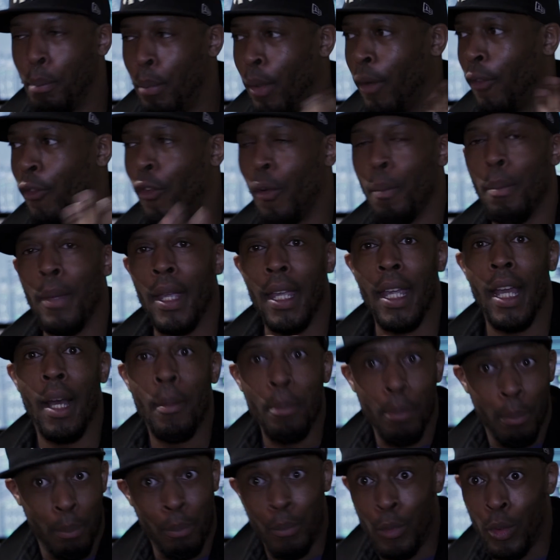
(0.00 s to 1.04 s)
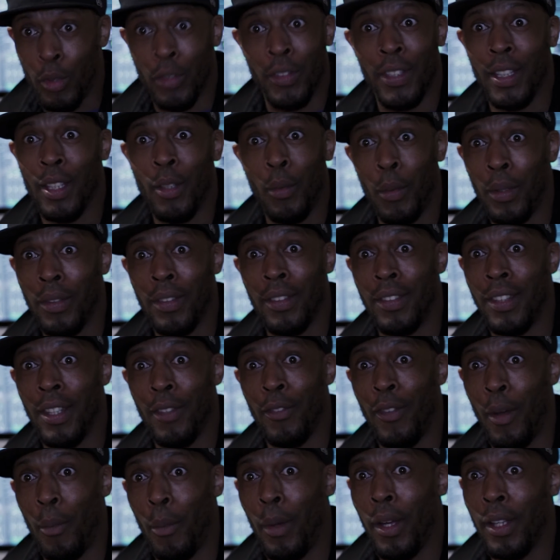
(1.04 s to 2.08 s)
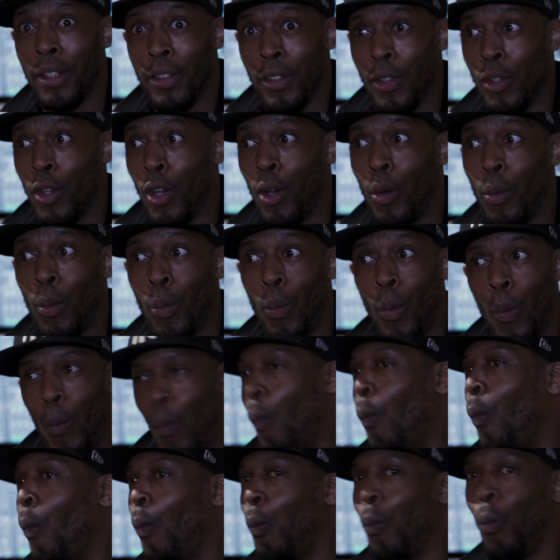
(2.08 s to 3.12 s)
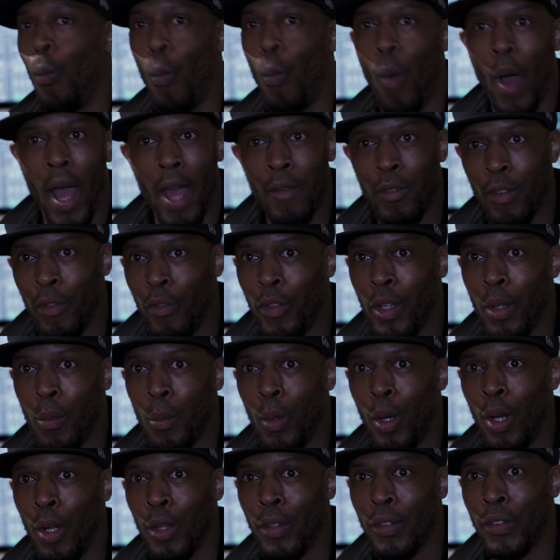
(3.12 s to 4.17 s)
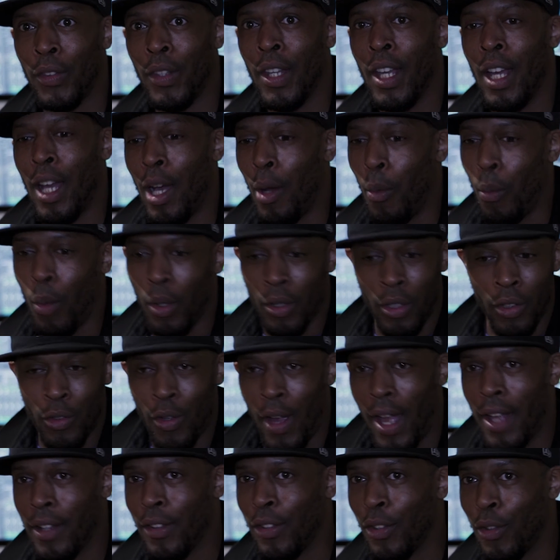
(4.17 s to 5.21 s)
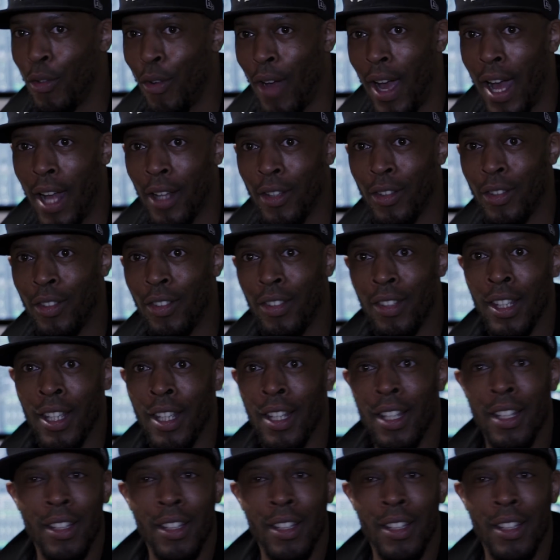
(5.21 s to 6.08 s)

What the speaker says: But for me, I'm just inquisitive. I wanted to know what everything was. I wanted to try and scratch.